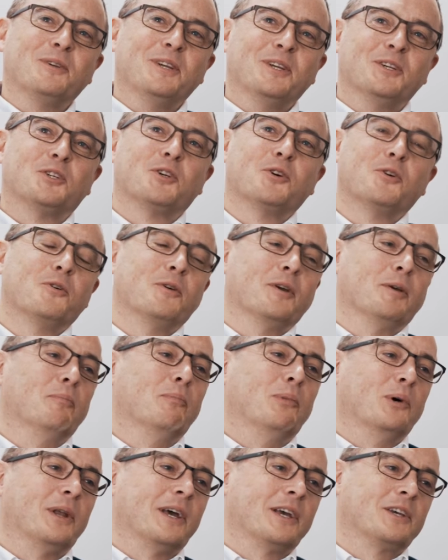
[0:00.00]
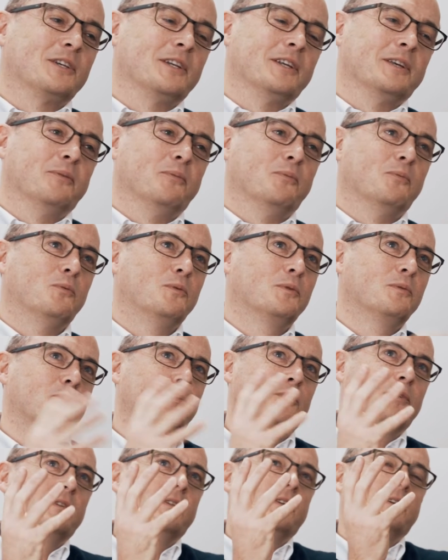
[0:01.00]
reassuring, but actually
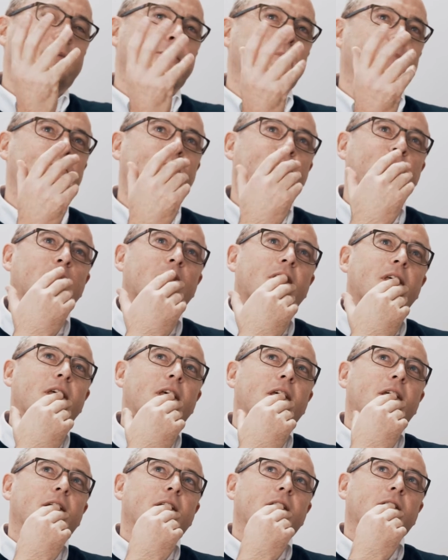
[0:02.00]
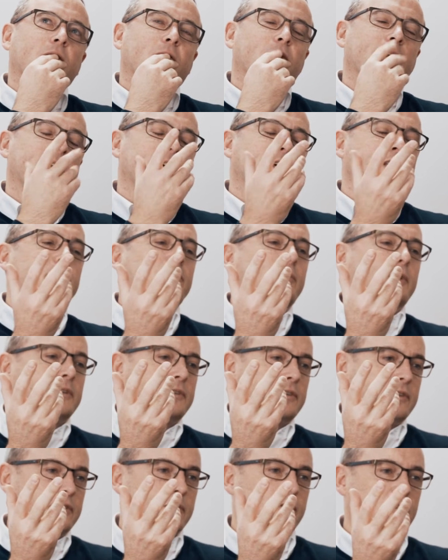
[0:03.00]
one of the great
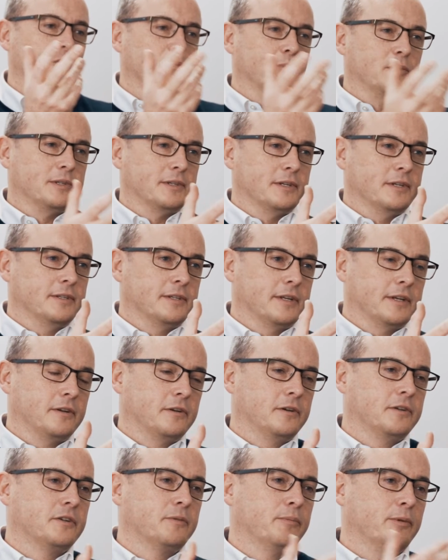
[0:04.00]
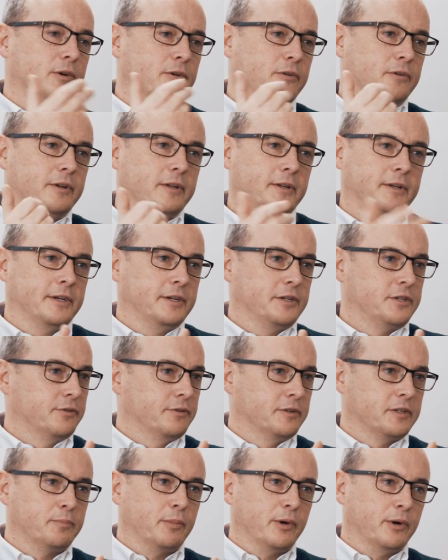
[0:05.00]
aspects of the group is that entrepreneurial nature
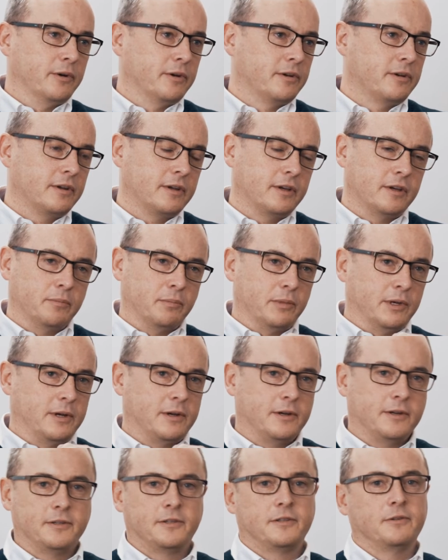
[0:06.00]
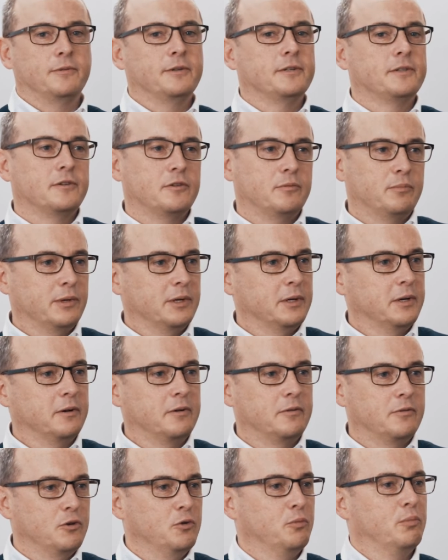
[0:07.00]
and spirit. And because there is no big
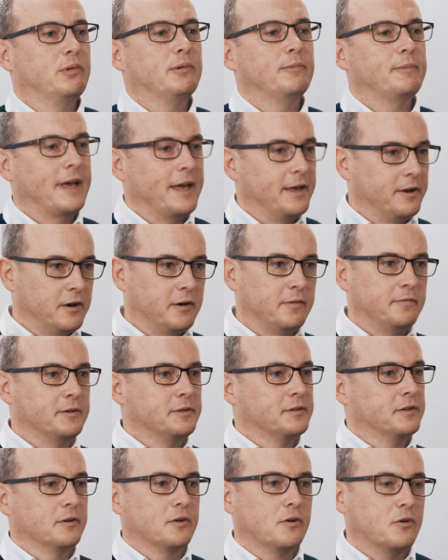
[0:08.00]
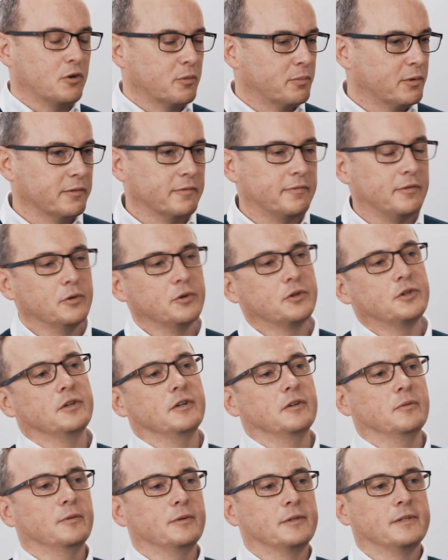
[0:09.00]
group head office and corporate
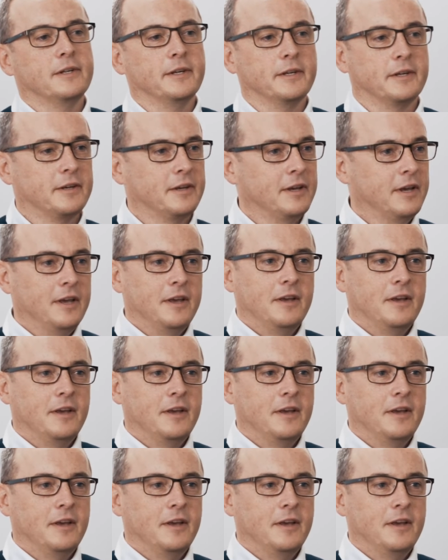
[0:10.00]
function, it was like